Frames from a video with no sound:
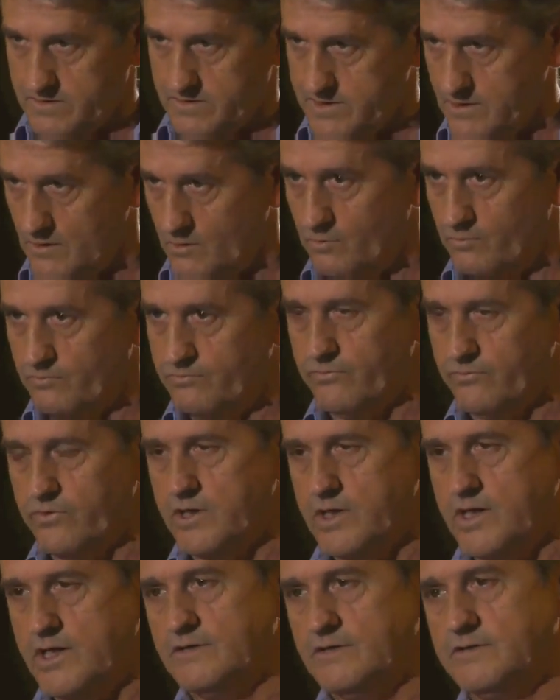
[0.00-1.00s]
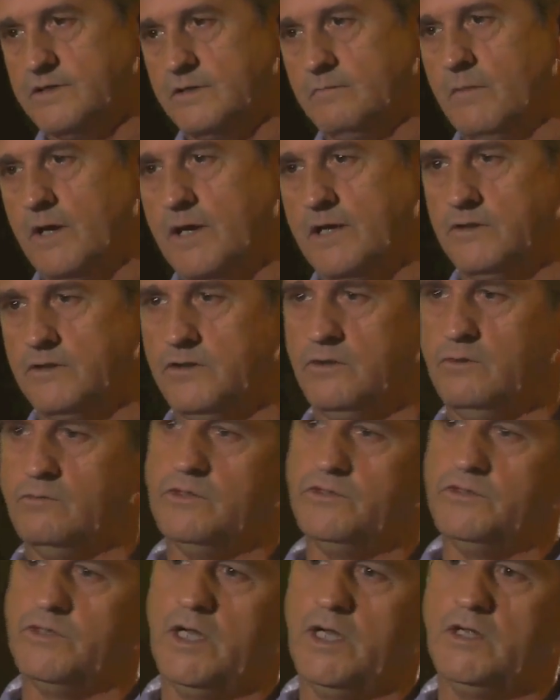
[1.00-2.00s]
the old friends and make new
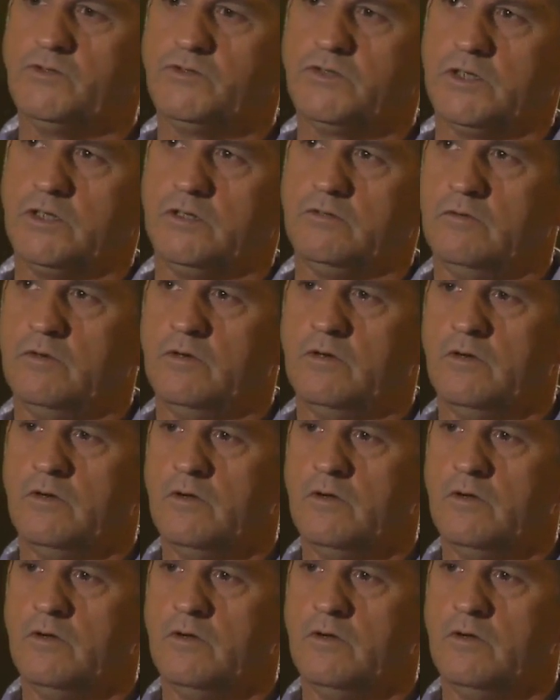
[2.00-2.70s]
ones also.